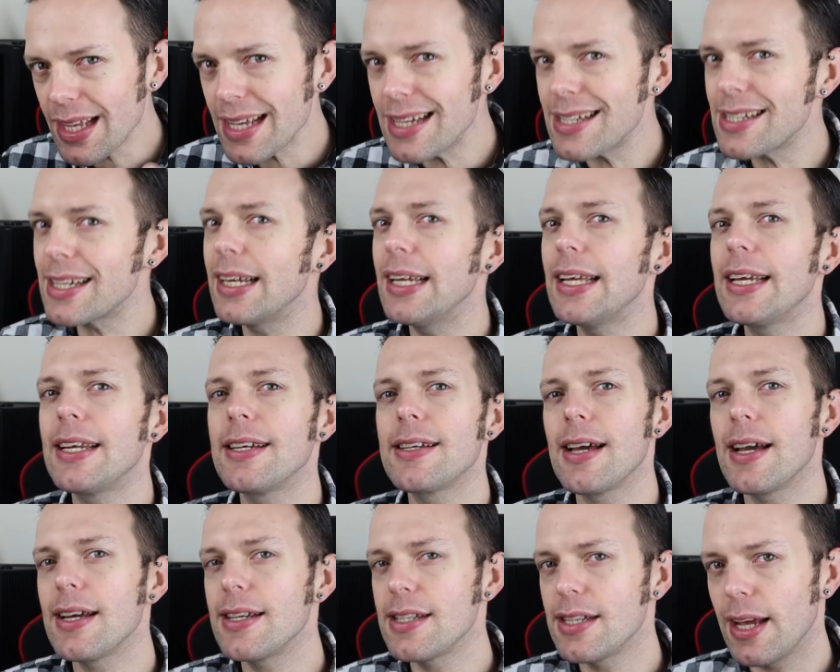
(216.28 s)
It's clean
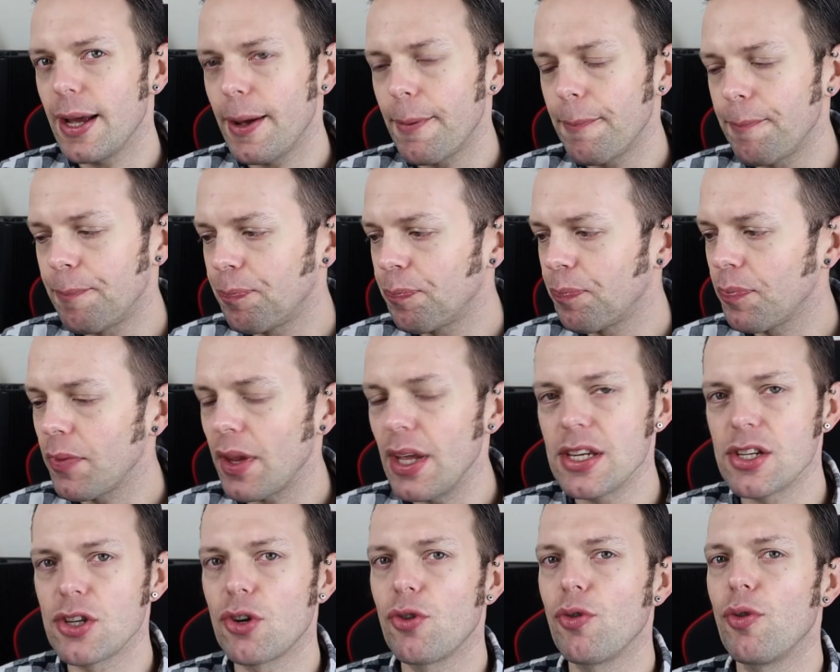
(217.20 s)
tasting,
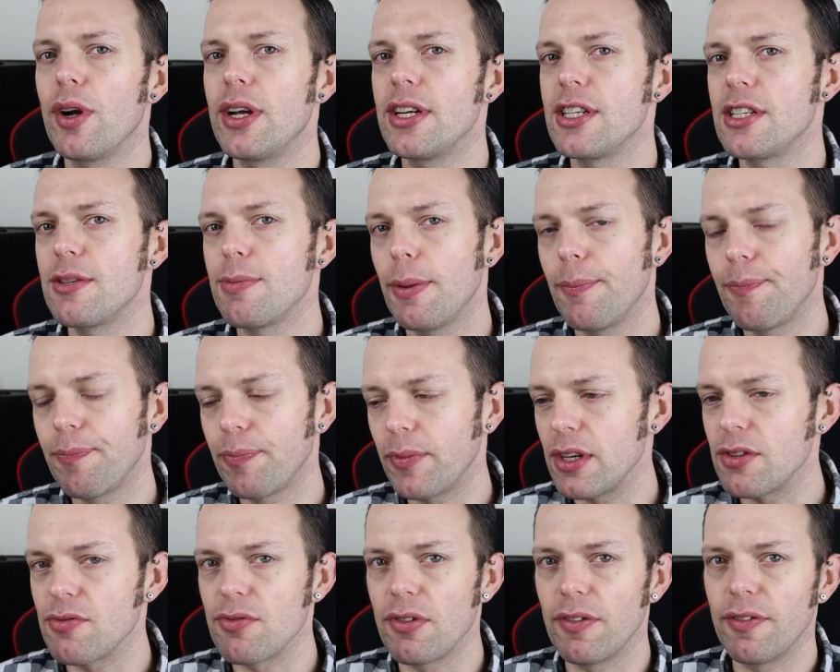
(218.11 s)
it's crisp,
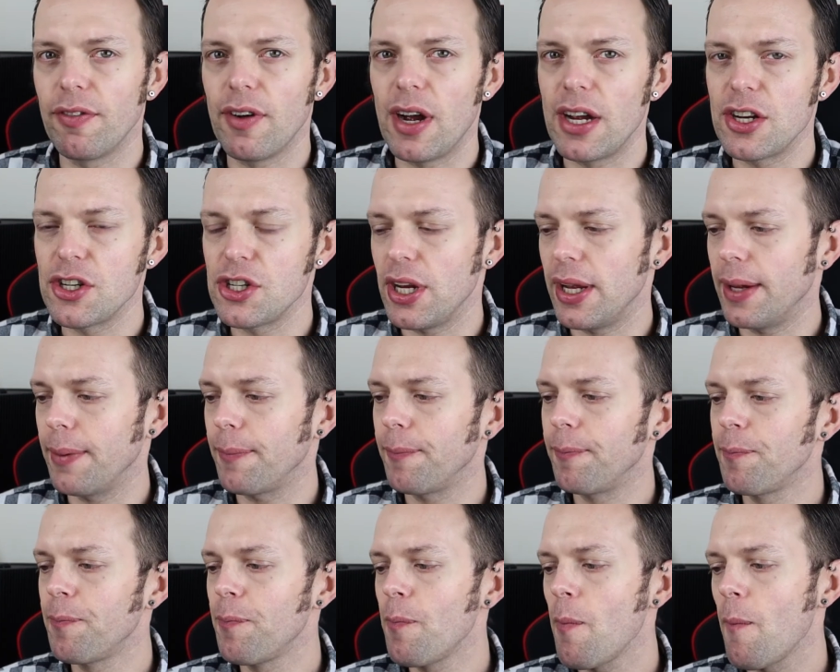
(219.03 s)
it's refreshing,
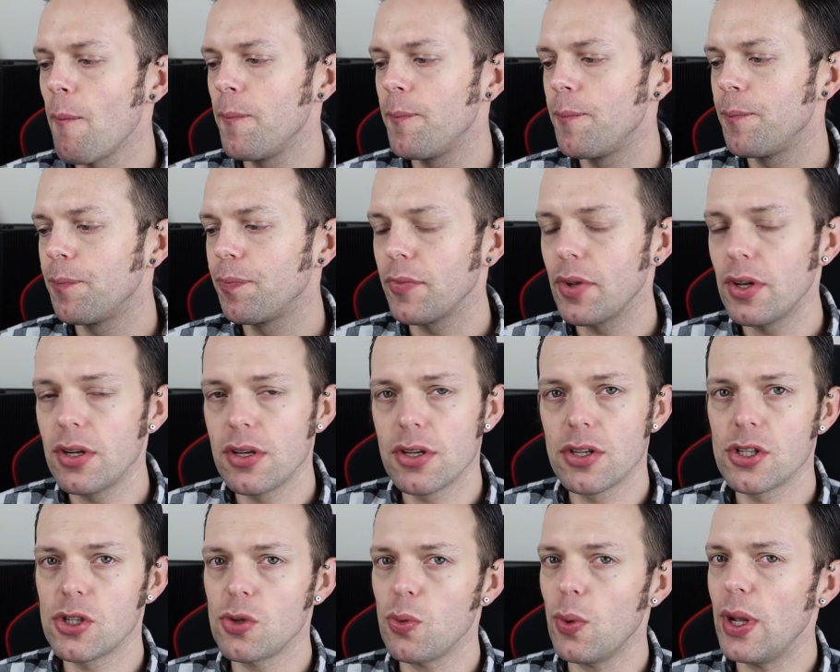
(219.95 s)

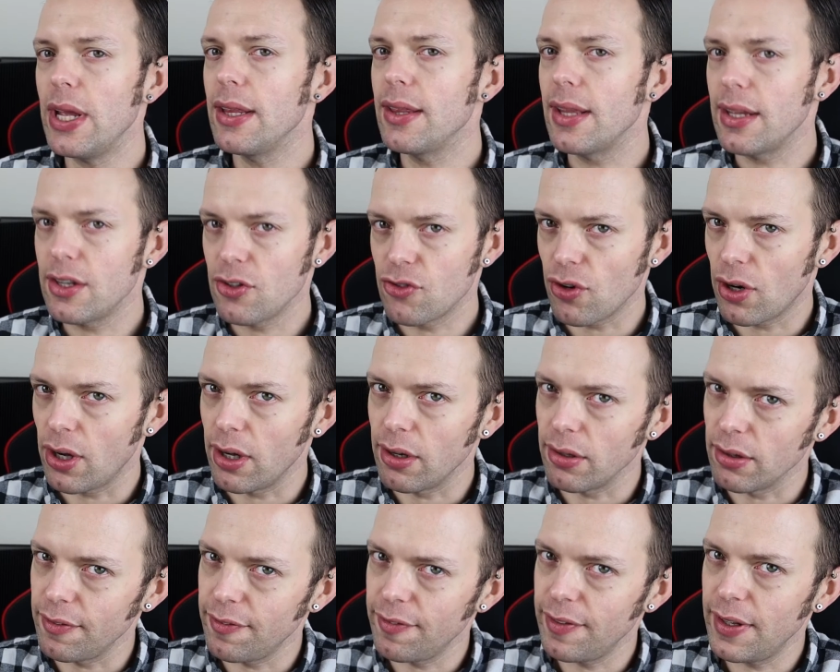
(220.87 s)
sweet then dry
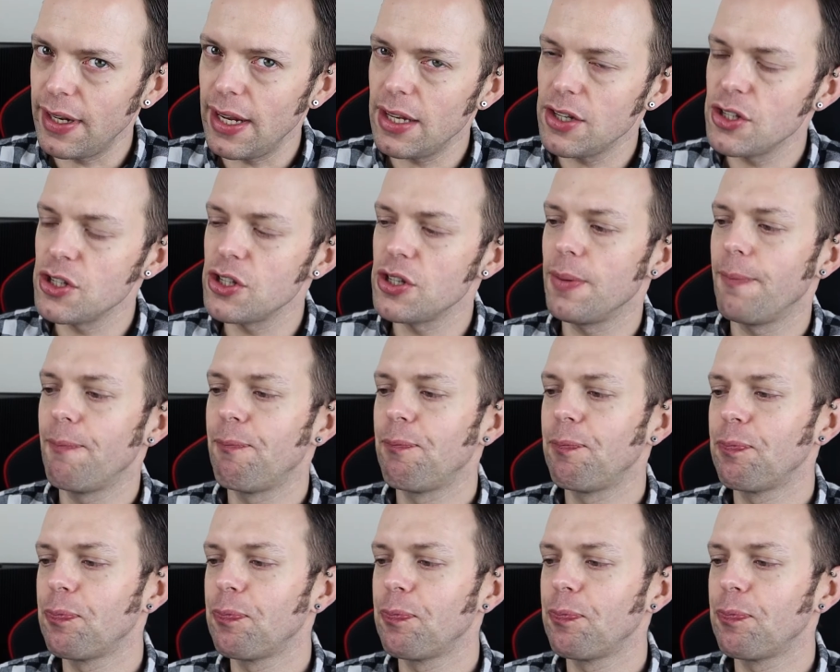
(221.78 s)
on the finish.